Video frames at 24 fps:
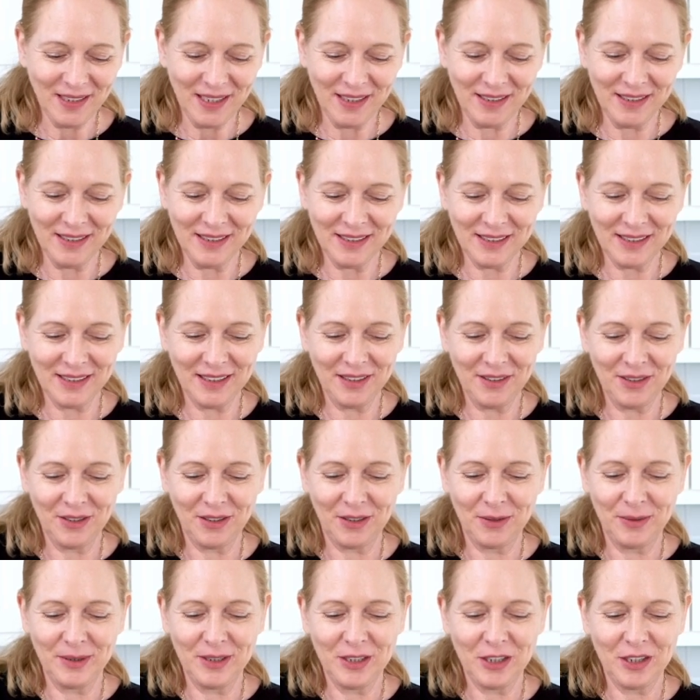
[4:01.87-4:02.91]
These are the
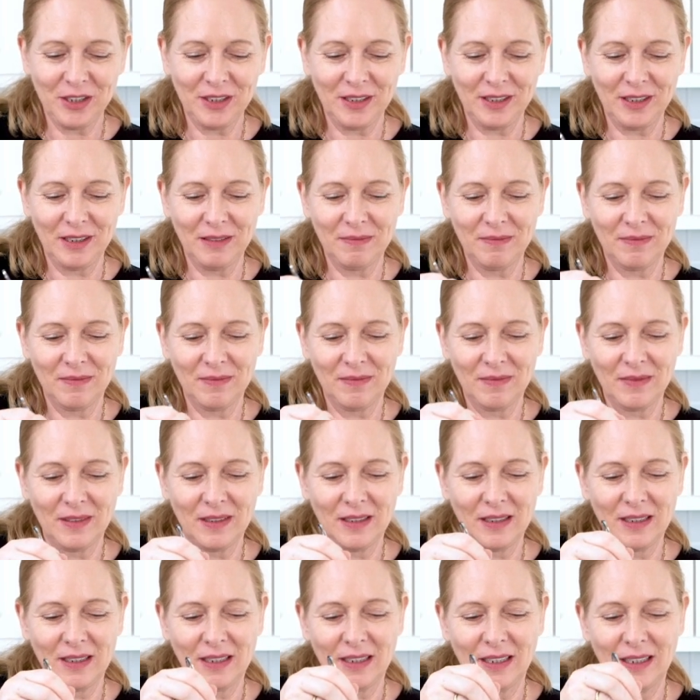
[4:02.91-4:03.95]
original
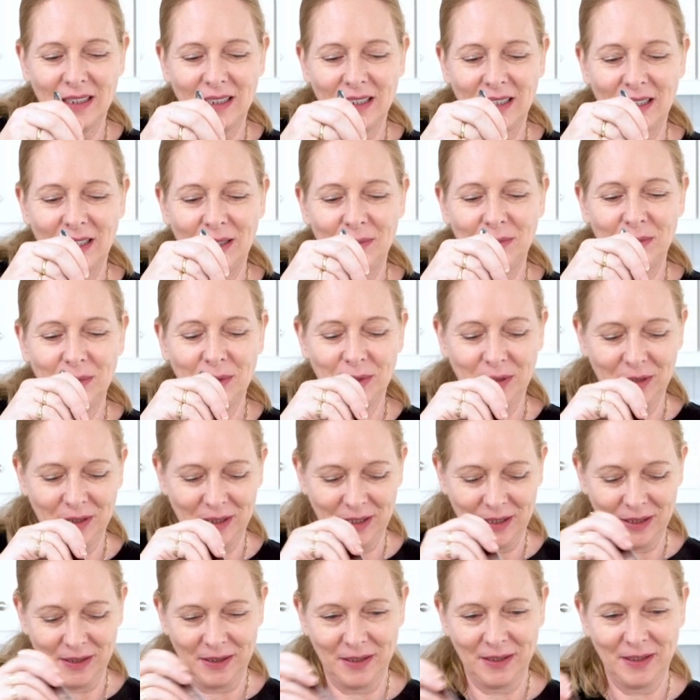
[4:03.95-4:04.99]

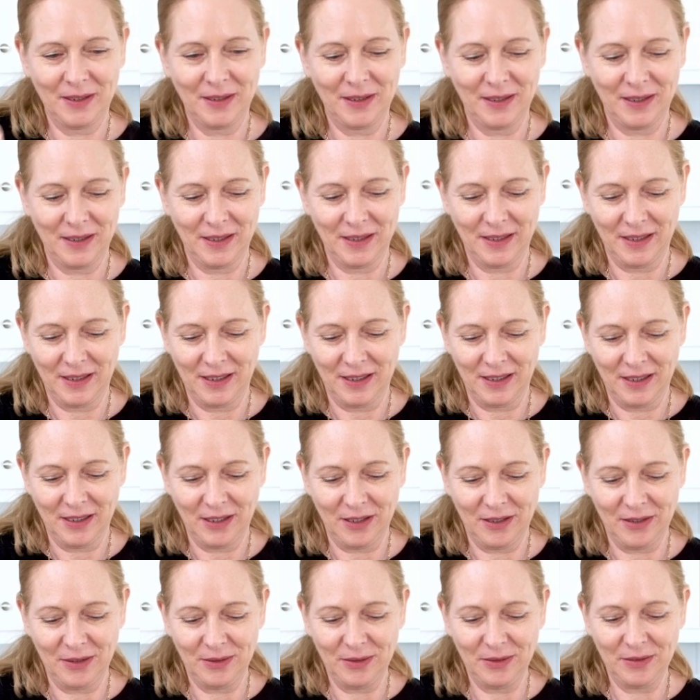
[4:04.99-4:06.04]
Hamburg
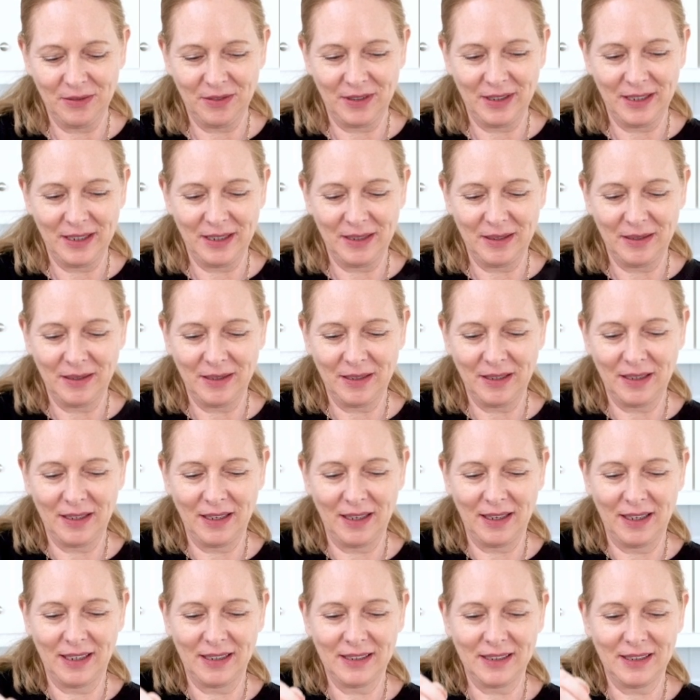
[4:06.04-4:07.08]
Glühwein
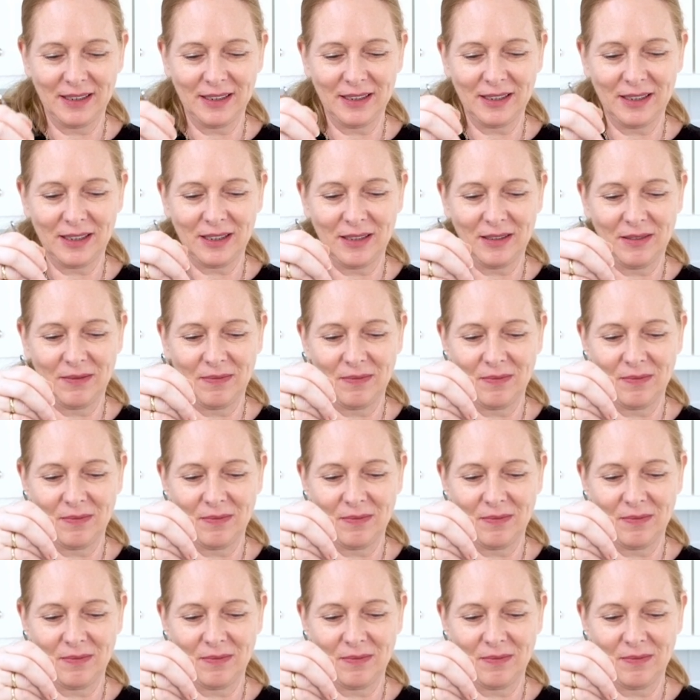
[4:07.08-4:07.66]
glasses.